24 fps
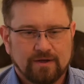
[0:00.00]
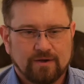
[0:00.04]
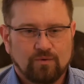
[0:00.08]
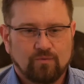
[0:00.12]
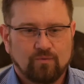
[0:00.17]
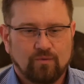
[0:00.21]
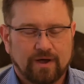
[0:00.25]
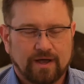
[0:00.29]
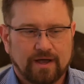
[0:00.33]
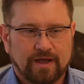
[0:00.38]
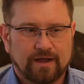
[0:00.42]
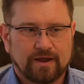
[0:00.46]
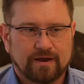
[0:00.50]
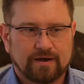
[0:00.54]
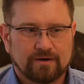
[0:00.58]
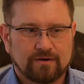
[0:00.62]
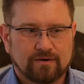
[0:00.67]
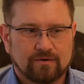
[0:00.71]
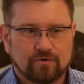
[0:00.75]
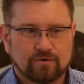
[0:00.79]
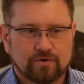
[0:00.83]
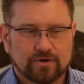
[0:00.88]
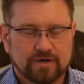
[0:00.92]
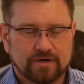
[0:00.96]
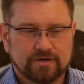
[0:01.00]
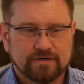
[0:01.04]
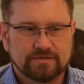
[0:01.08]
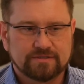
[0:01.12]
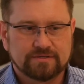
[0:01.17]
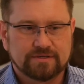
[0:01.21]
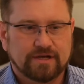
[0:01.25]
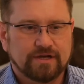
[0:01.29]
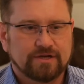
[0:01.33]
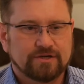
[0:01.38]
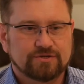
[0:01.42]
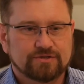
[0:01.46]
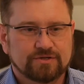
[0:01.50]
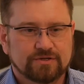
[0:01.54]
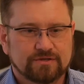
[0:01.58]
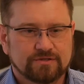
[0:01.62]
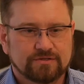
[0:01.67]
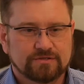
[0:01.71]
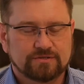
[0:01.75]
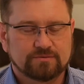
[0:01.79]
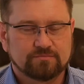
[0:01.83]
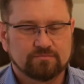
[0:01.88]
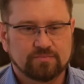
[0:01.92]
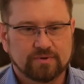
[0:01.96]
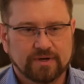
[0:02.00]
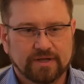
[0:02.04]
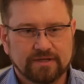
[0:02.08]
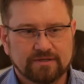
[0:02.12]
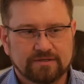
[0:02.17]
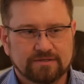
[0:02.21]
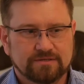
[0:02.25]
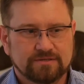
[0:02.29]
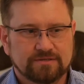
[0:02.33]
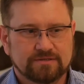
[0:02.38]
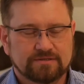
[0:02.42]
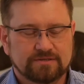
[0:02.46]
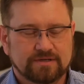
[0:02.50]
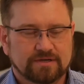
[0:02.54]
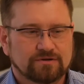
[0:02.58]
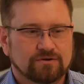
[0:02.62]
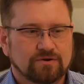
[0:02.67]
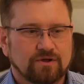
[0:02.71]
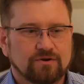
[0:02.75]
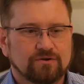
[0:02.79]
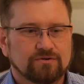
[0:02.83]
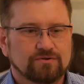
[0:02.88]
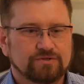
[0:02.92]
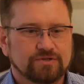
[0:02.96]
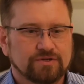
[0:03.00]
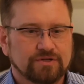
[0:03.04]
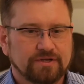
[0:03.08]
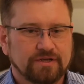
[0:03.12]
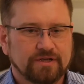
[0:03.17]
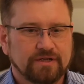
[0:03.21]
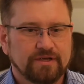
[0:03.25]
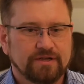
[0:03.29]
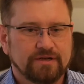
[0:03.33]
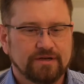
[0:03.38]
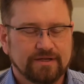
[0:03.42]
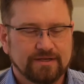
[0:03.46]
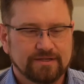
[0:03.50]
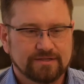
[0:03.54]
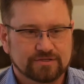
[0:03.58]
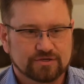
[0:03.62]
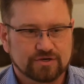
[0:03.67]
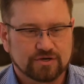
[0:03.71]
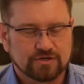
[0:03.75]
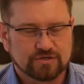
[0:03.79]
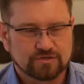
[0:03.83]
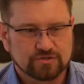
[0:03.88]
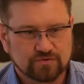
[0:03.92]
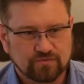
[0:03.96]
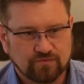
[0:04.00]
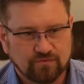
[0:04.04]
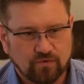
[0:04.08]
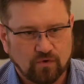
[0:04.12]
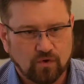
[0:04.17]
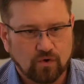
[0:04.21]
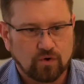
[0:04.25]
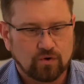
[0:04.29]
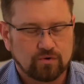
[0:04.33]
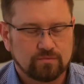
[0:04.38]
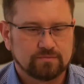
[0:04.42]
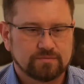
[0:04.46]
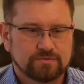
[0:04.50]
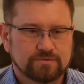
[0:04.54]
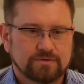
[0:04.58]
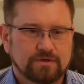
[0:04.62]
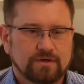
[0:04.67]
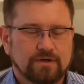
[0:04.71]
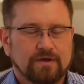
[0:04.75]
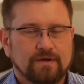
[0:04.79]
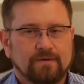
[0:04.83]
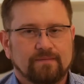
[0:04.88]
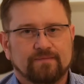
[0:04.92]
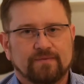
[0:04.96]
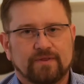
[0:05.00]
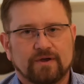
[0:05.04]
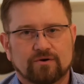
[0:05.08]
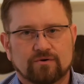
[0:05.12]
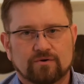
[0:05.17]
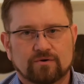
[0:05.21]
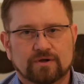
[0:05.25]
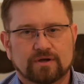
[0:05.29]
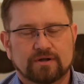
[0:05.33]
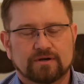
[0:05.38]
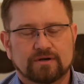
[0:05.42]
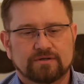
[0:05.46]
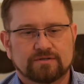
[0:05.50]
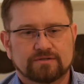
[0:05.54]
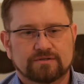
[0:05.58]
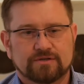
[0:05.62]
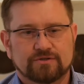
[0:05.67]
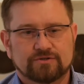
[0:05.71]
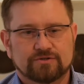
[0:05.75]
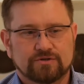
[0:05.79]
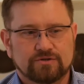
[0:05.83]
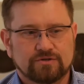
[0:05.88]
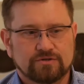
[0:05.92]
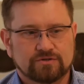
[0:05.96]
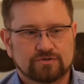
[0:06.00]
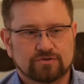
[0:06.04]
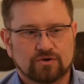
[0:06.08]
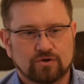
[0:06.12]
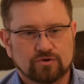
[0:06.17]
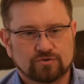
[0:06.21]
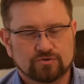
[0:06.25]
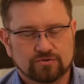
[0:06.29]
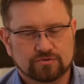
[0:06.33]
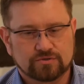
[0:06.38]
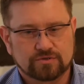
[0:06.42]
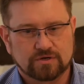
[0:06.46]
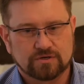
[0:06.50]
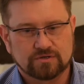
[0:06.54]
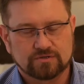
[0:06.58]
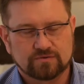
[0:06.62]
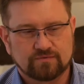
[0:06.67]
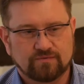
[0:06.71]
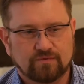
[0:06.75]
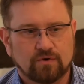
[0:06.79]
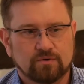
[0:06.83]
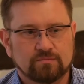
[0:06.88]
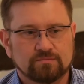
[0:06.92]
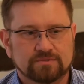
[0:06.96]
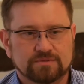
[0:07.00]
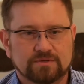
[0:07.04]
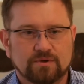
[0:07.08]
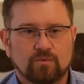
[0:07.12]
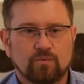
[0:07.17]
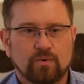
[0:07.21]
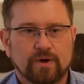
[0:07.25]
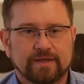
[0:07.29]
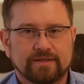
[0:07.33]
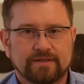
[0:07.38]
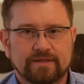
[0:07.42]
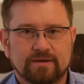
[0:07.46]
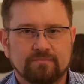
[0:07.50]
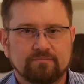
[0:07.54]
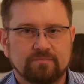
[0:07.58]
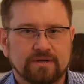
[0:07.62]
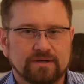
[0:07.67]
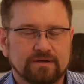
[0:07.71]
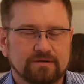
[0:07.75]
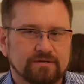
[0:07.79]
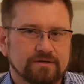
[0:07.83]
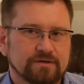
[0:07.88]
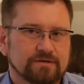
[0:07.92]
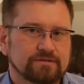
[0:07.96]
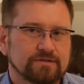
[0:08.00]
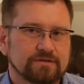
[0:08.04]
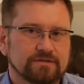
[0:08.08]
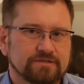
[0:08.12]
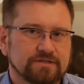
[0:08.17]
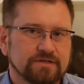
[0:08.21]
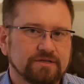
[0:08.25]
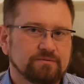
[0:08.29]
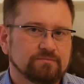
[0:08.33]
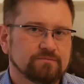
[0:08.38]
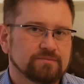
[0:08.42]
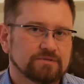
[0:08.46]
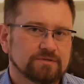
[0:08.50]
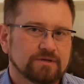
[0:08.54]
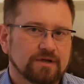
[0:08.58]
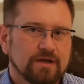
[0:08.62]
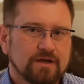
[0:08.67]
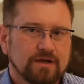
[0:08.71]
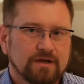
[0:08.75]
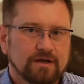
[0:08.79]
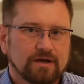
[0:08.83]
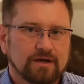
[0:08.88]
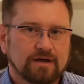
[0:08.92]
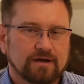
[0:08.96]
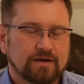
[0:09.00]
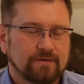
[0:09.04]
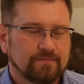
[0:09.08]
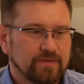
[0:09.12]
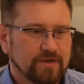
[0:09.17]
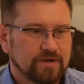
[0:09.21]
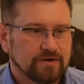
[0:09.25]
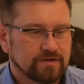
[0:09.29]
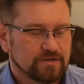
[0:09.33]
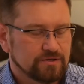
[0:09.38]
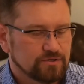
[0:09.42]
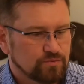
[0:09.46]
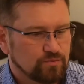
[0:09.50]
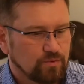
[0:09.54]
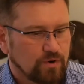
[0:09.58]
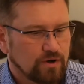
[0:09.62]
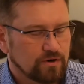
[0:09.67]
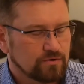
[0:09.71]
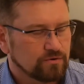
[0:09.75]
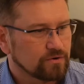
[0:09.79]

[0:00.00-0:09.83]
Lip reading: when organizations bring this technology in, it transforms their organization. It also transforms the way they build the teams. There is one